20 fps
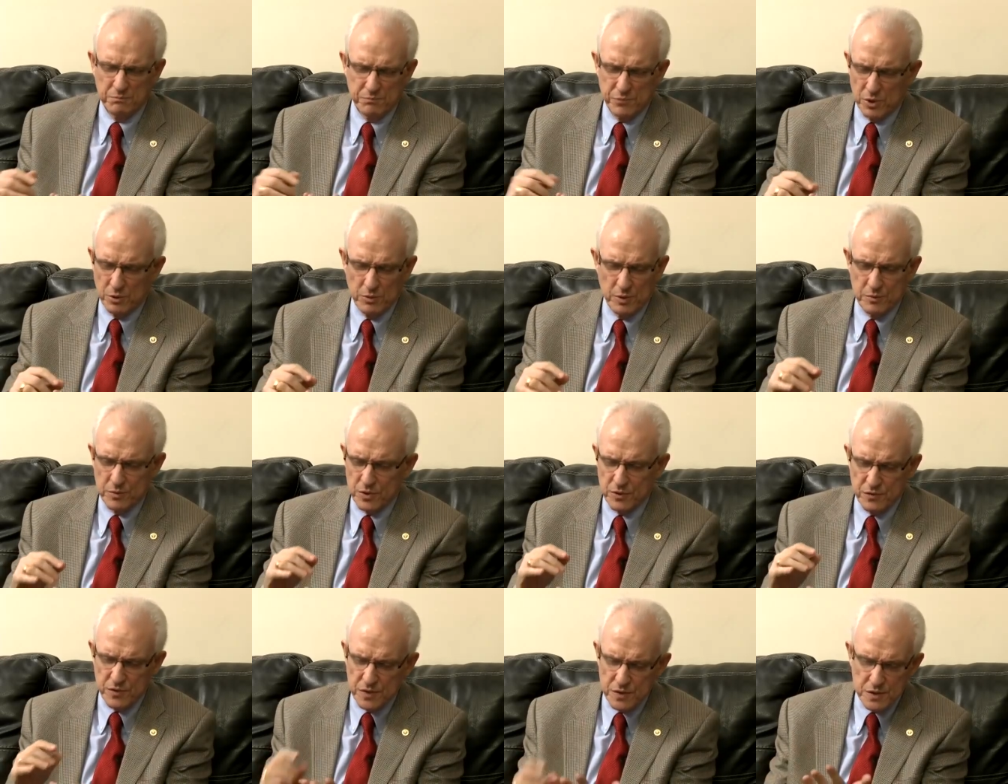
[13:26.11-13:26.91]

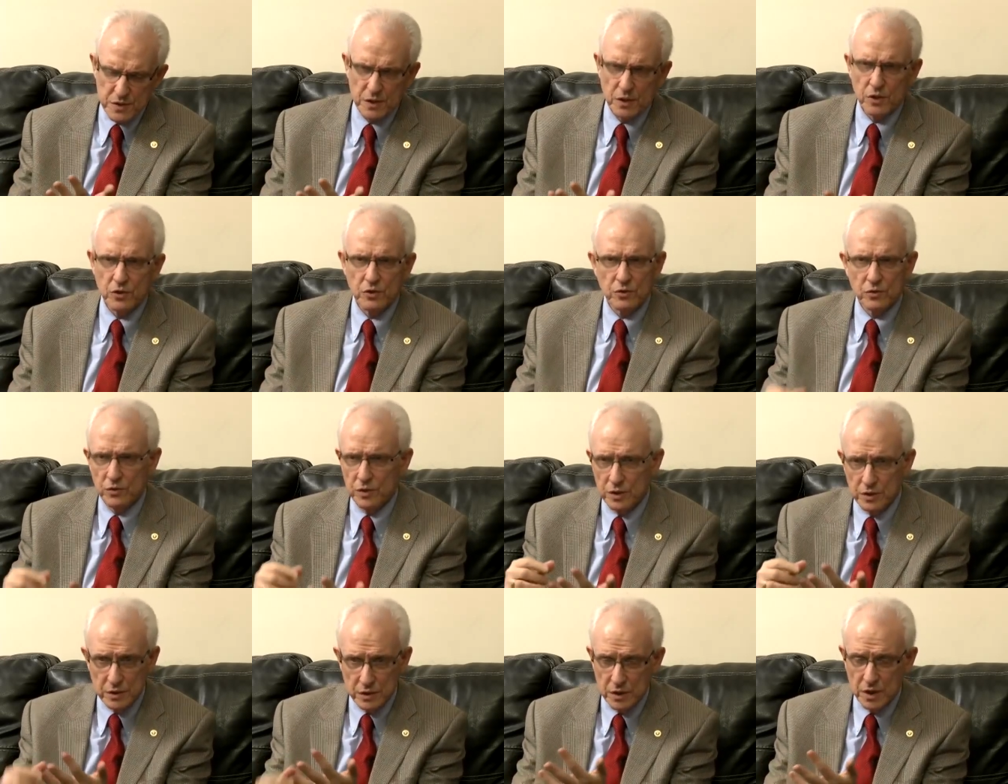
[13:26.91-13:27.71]
problems of
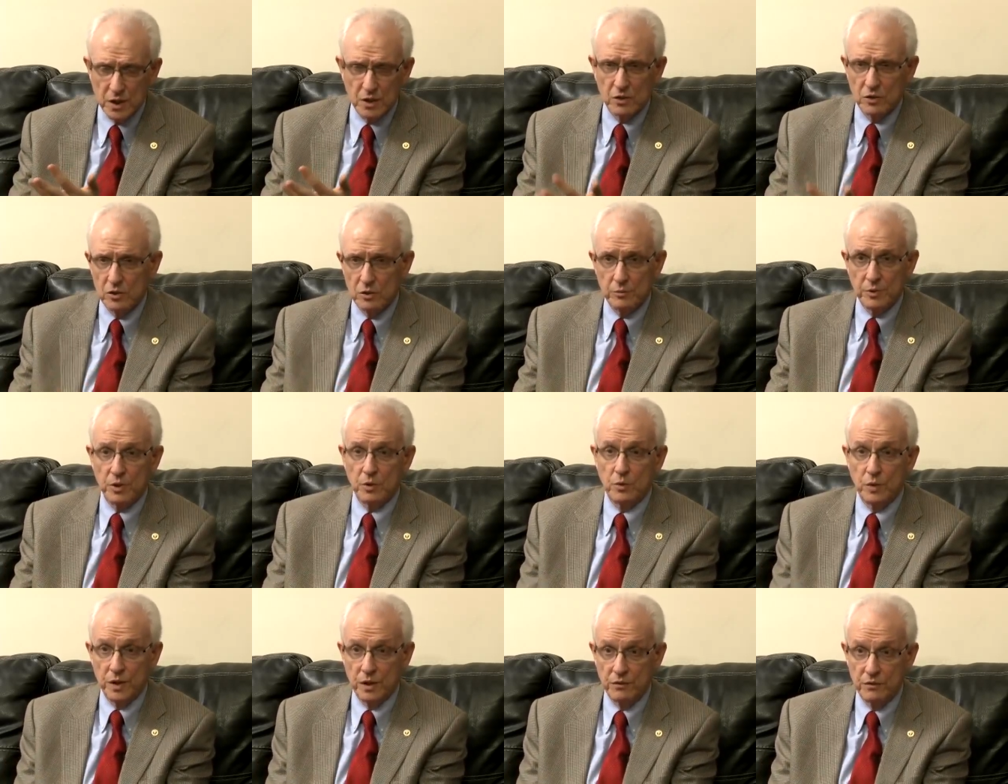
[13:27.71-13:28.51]
insecurity, economic,
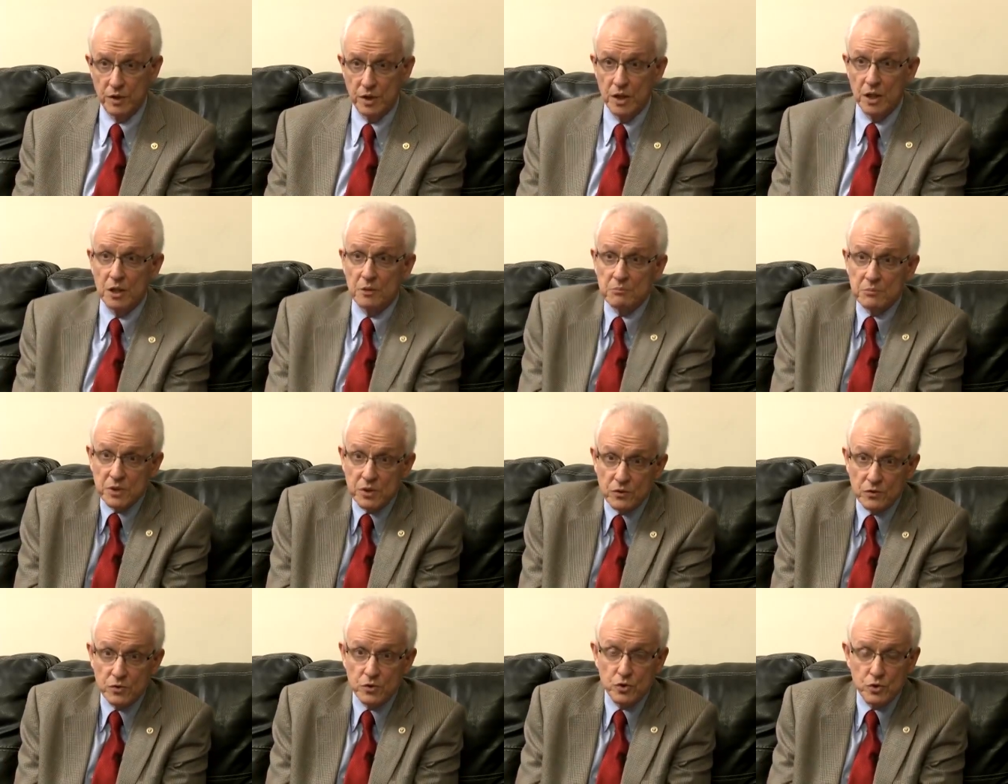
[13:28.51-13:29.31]
whatever,
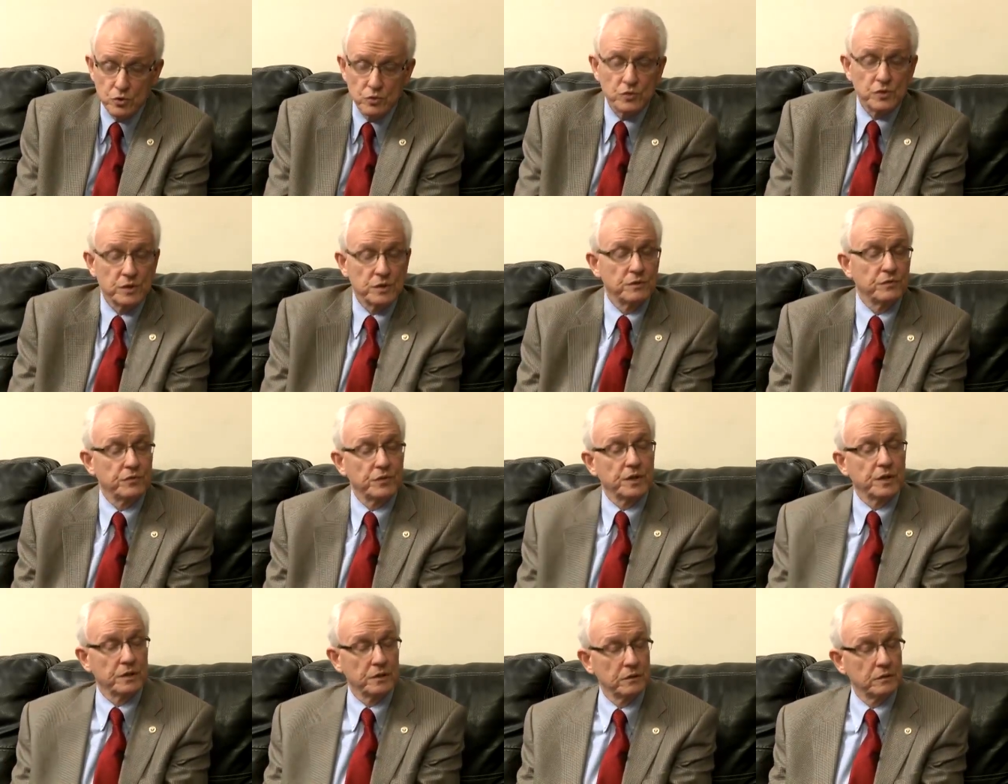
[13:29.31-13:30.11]
because Jews are
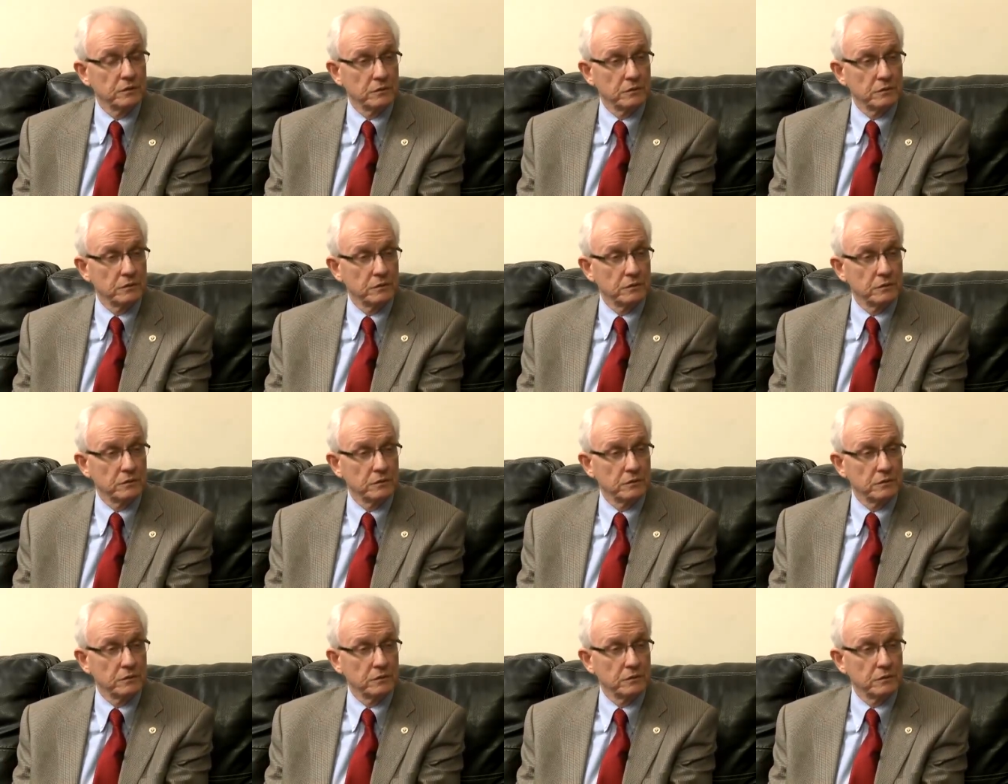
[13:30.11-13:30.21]
afraid.